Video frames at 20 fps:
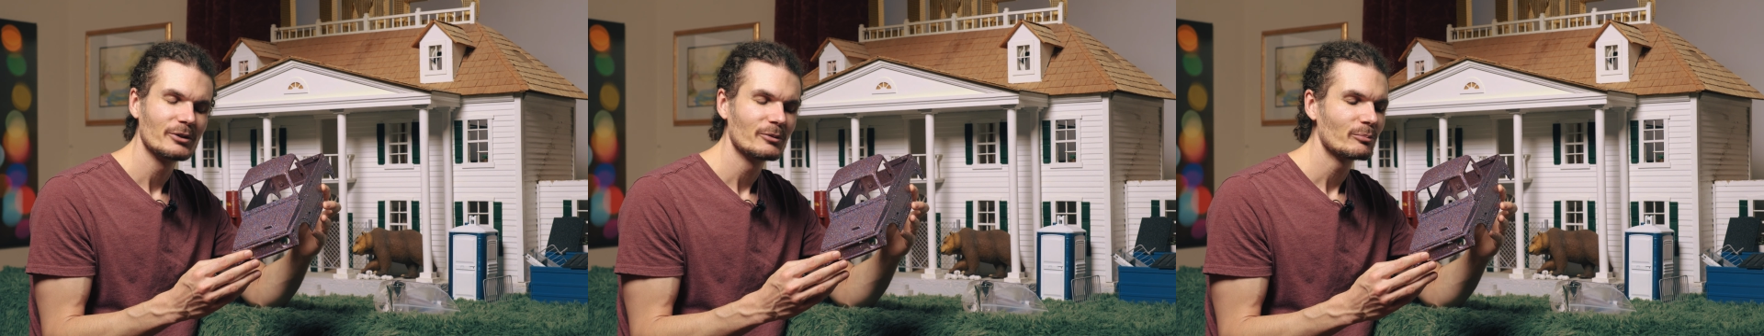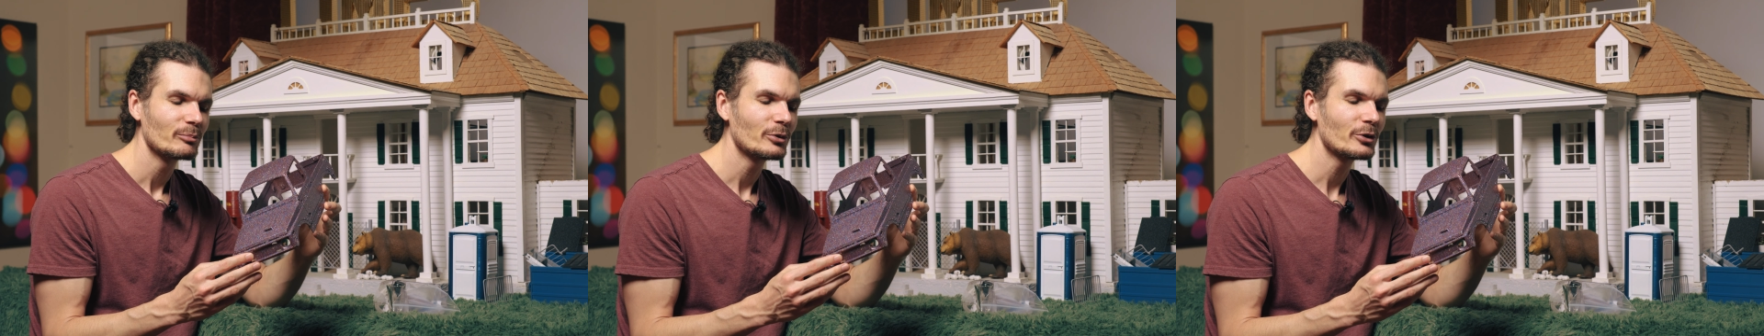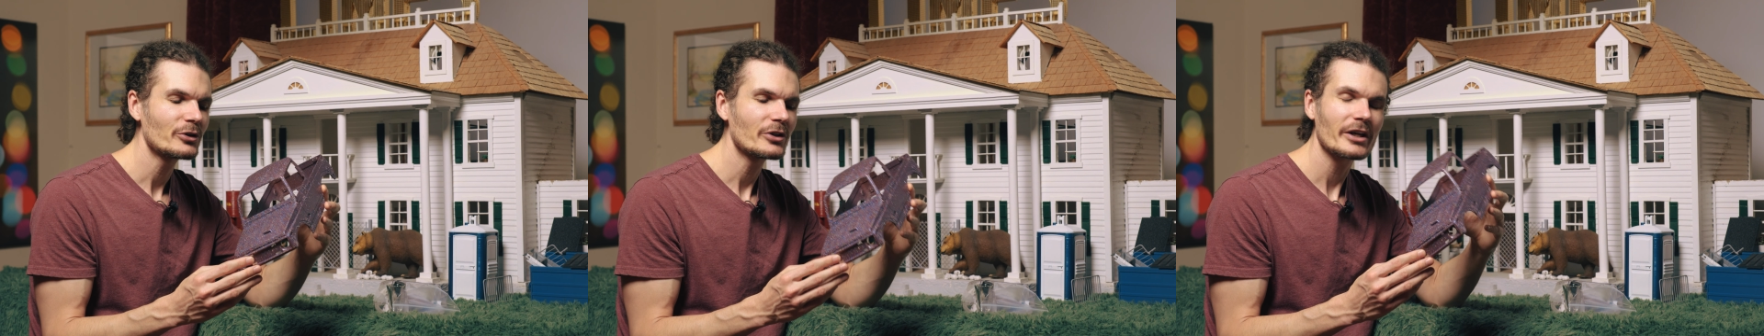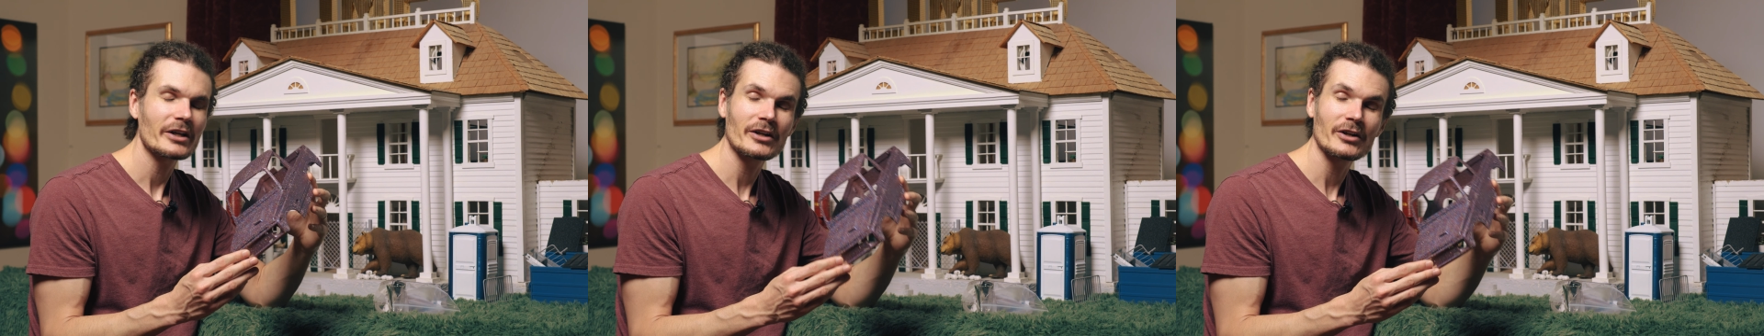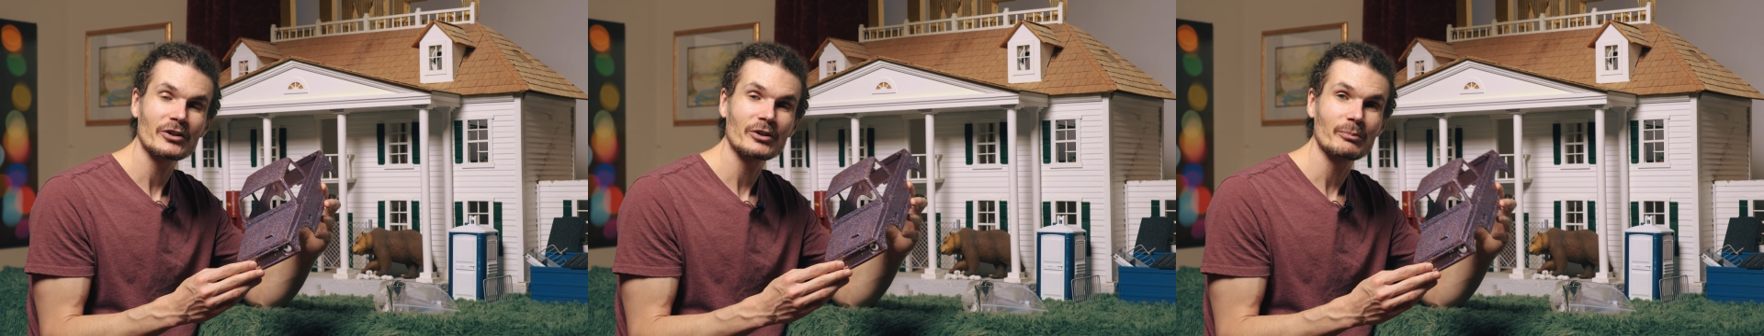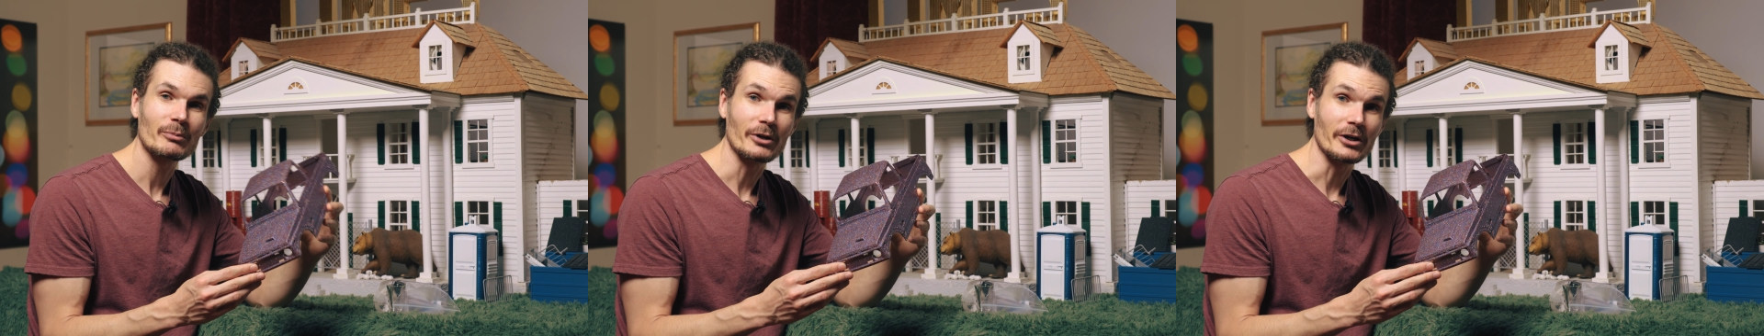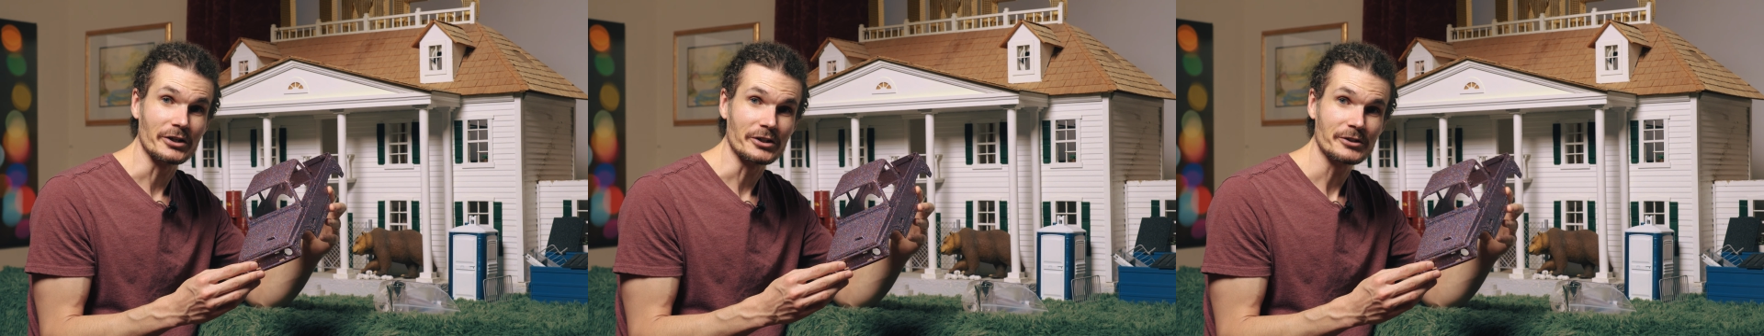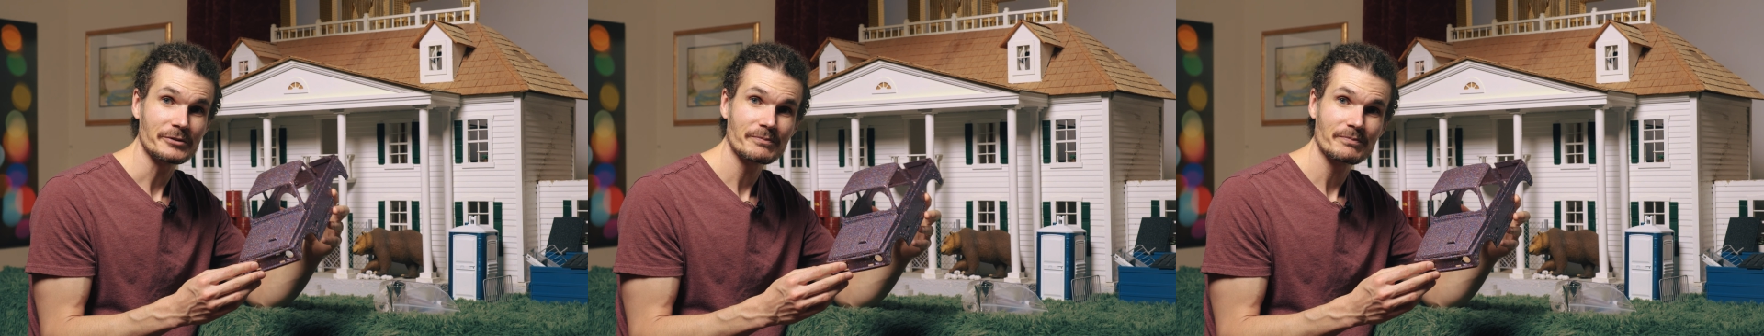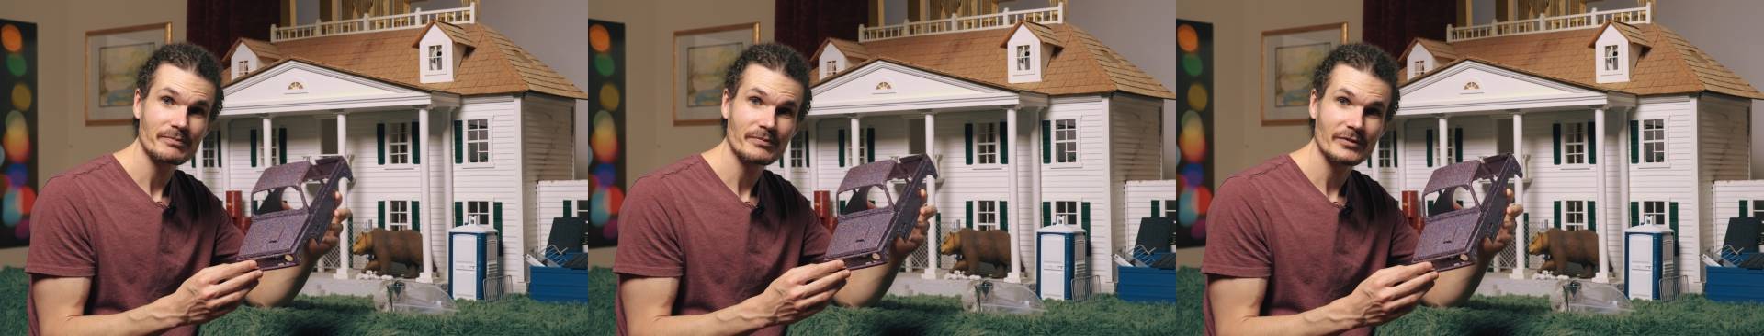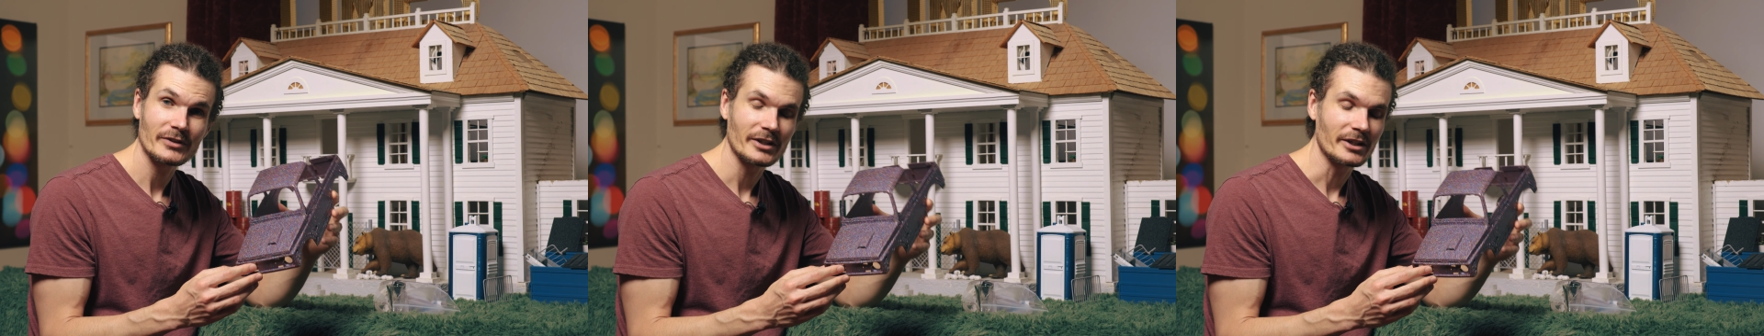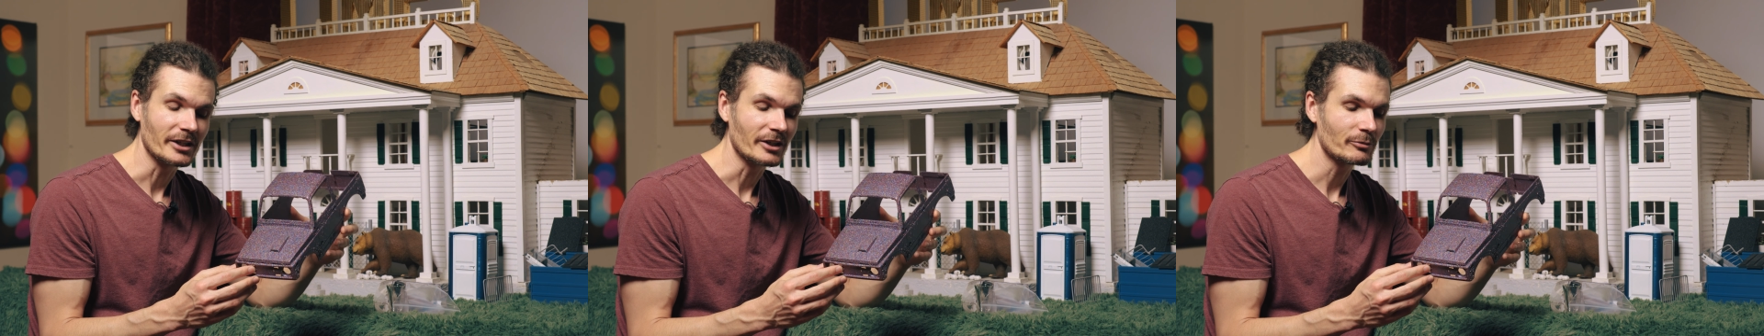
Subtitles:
put that on the body, and